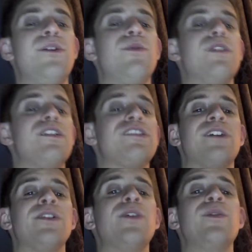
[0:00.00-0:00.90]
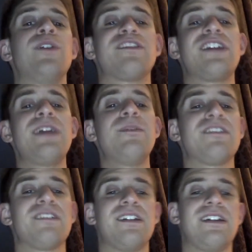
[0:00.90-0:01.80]
was alone on
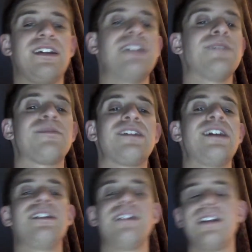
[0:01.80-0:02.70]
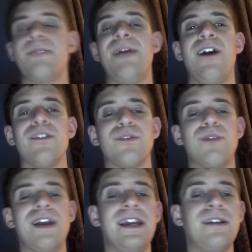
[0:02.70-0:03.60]
Sheamus, ended up sent him out of the
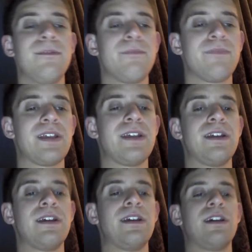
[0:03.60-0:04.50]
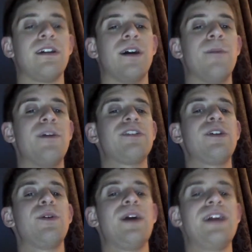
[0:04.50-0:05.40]
ring.
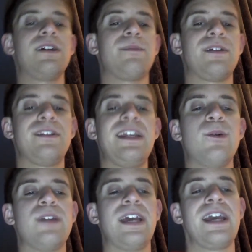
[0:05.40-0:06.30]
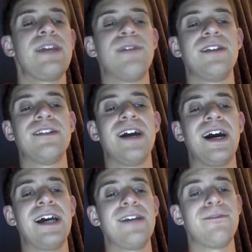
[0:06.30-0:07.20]
Humberto end up nailing a big
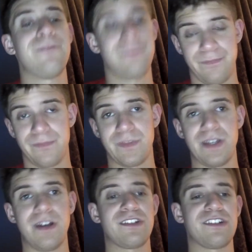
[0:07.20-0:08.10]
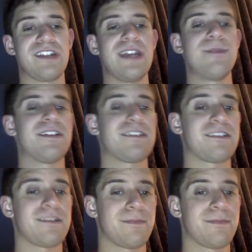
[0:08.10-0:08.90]
dive uh, to Sheamus.